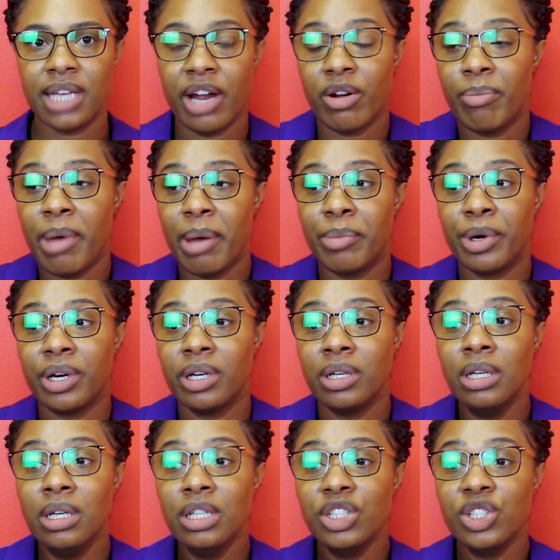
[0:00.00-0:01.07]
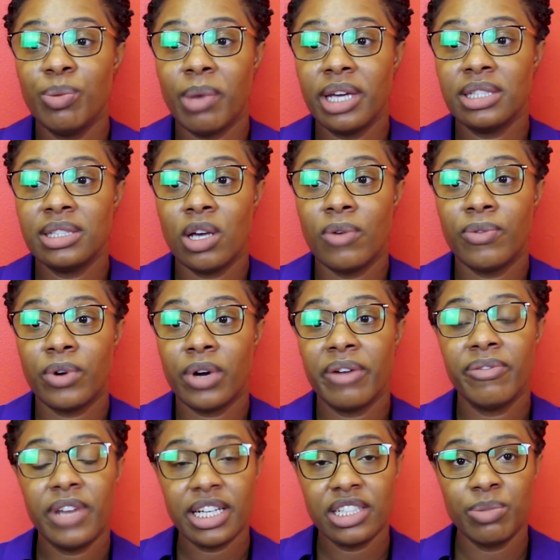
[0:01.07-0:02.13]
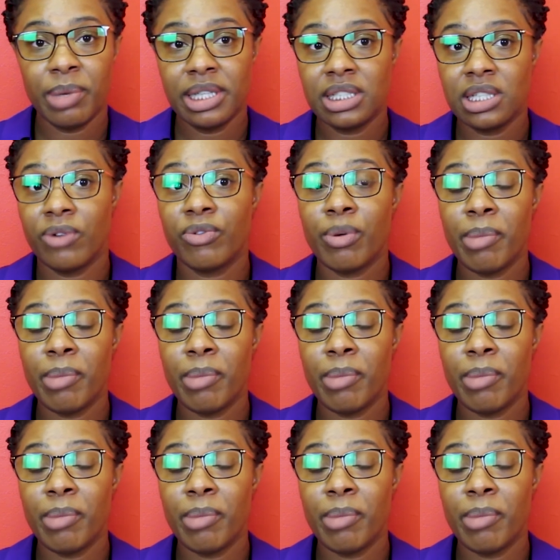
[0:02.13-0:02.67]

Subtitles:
I remember to myself, or I reflect to myself,